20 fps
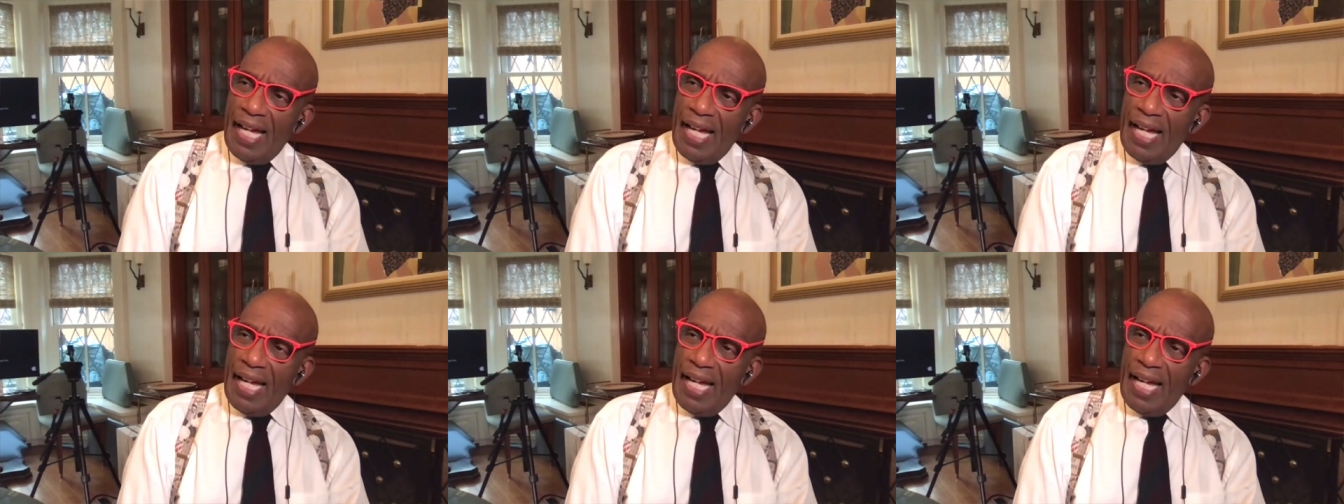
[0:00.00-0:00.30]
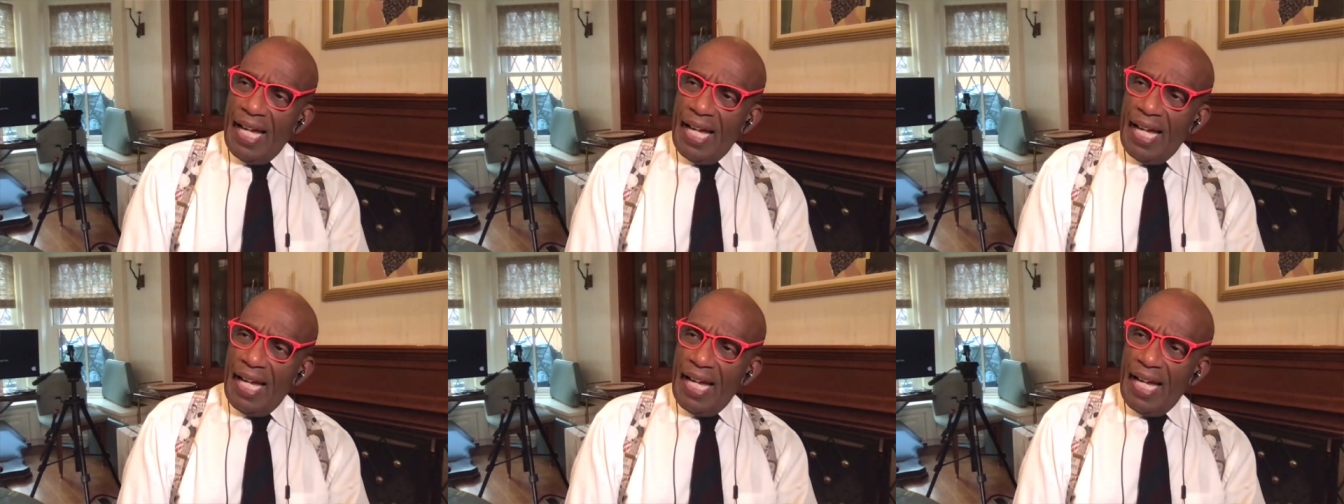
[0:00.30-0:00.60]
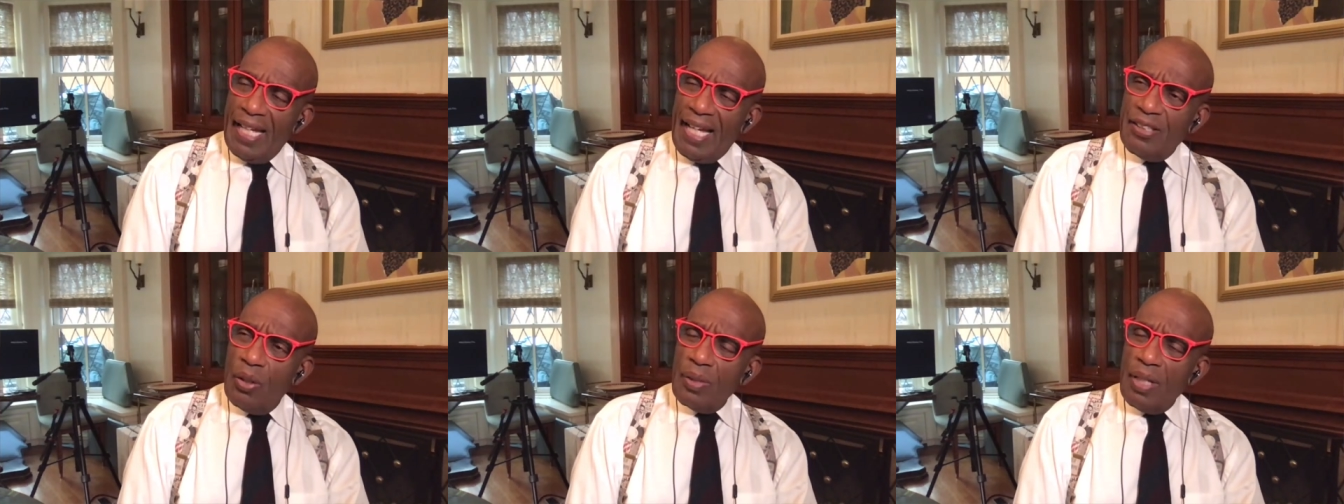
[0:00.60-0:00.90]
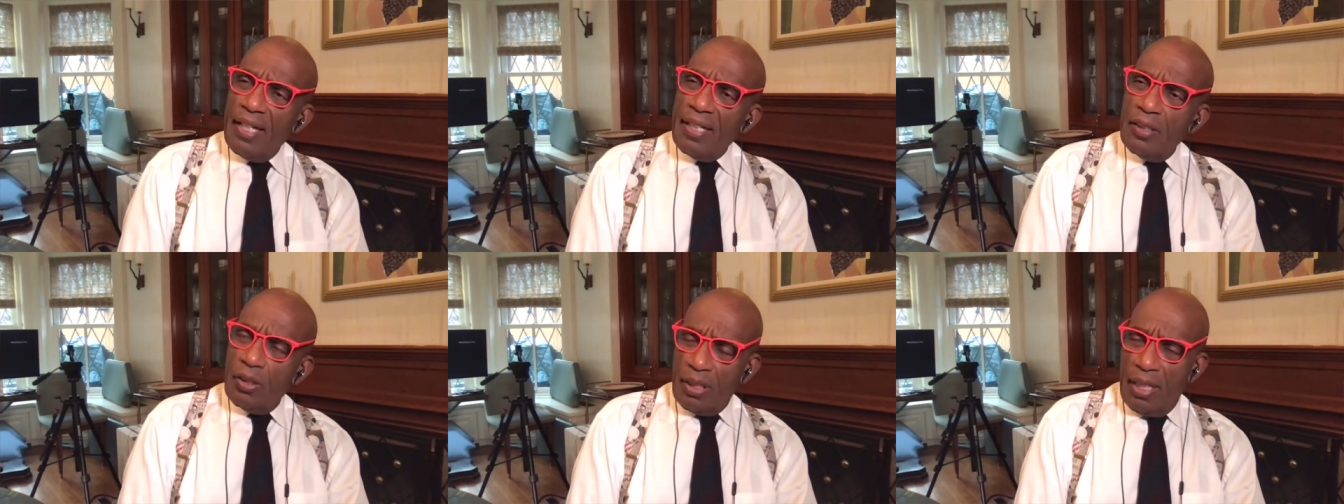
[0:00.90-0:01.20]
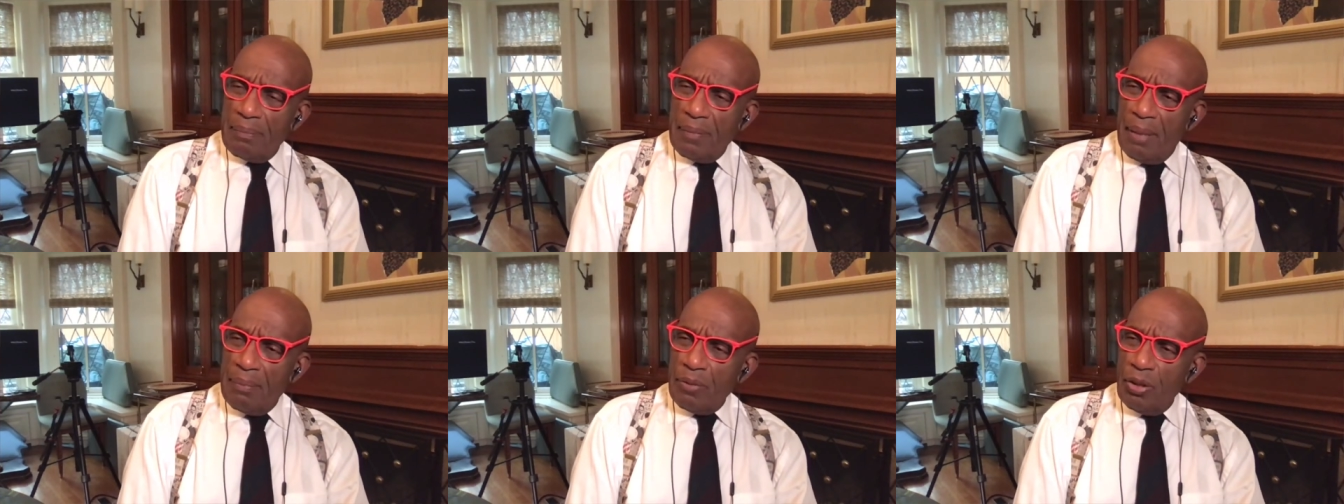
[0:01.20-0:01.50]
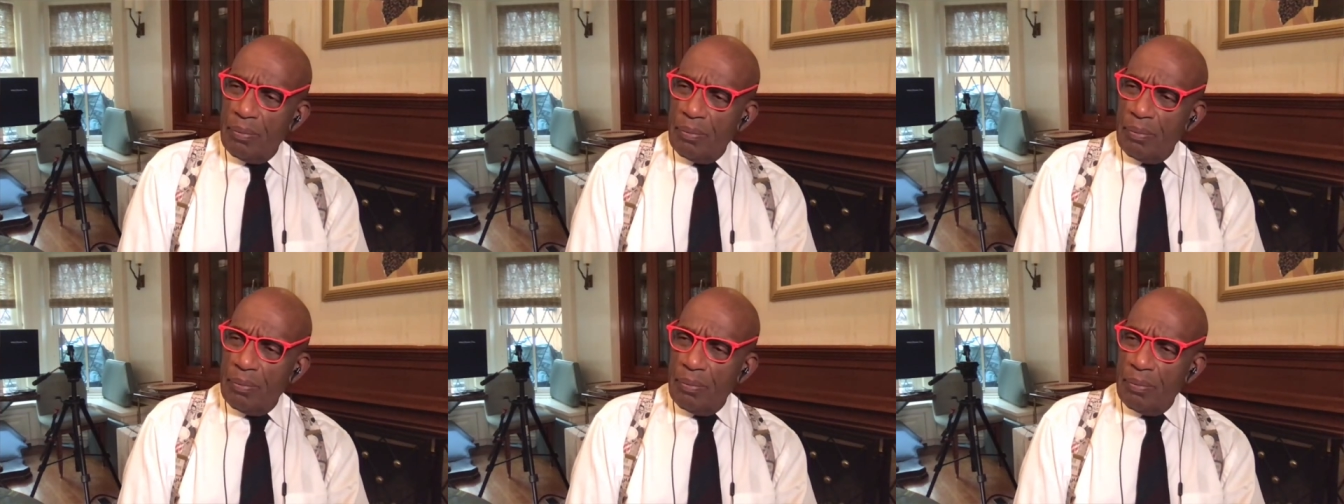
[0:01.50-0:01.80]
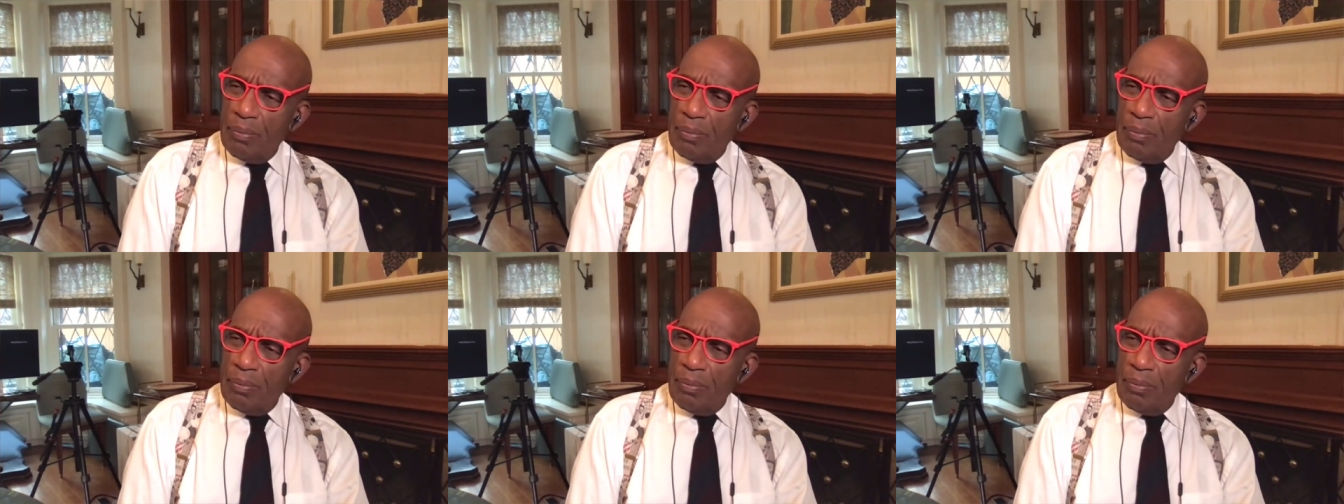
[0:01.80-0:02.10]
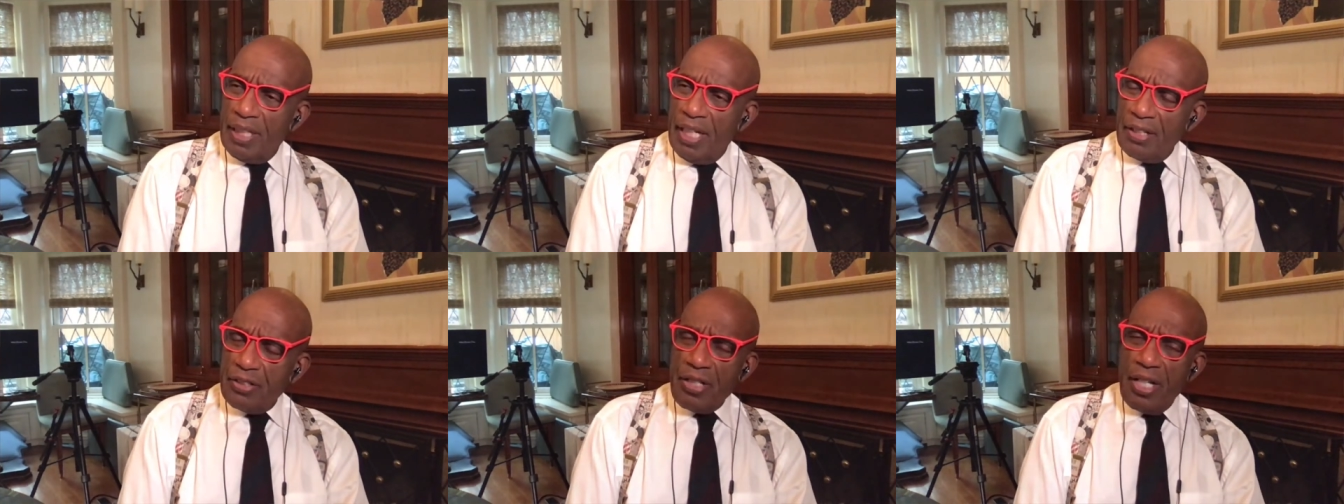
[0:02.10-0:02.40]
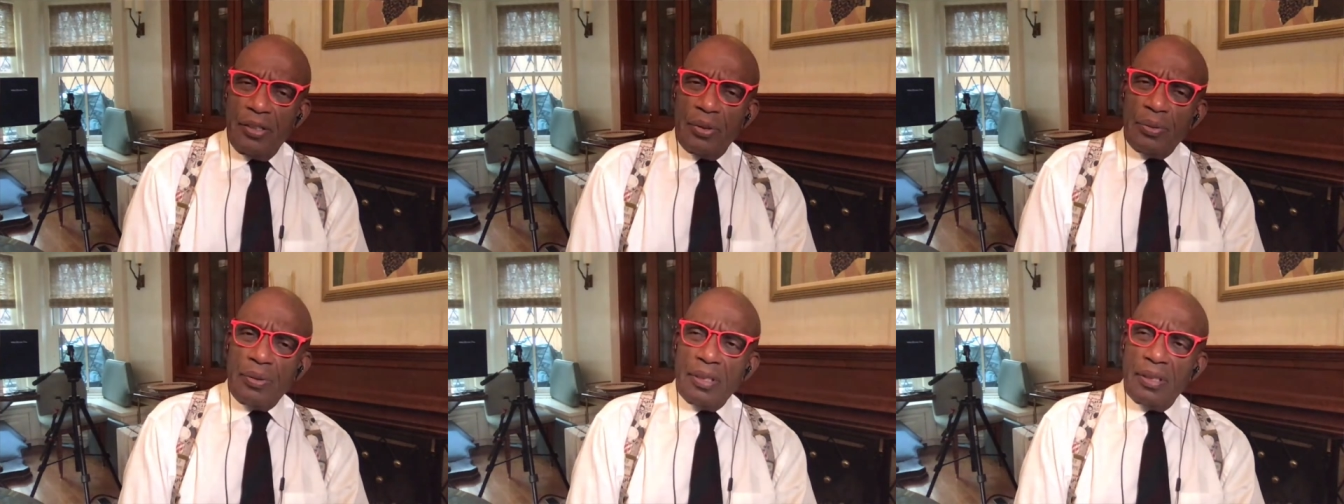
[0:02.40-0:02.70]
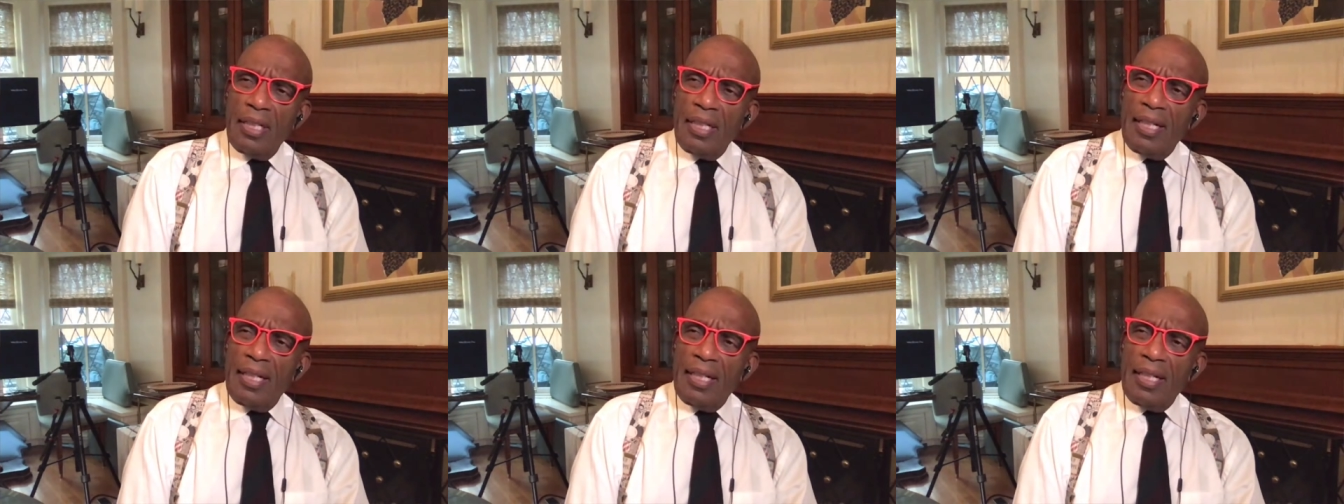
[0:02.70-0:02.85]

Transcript: I, I don't, I, look, I'm, I'm going to be honest, I don't,